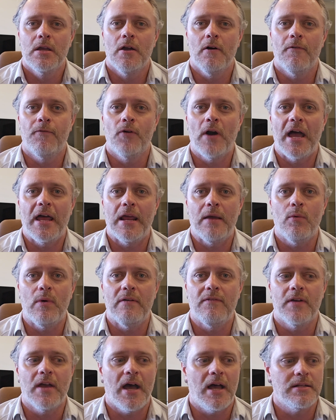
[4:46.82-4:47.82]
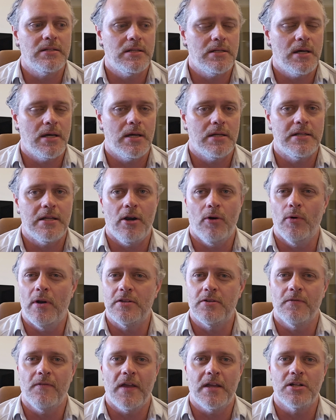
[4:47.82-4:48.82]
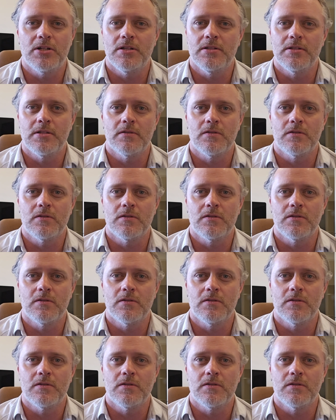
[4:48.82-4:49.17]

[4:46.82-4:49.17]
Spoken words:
Friday we've got dinner reservations.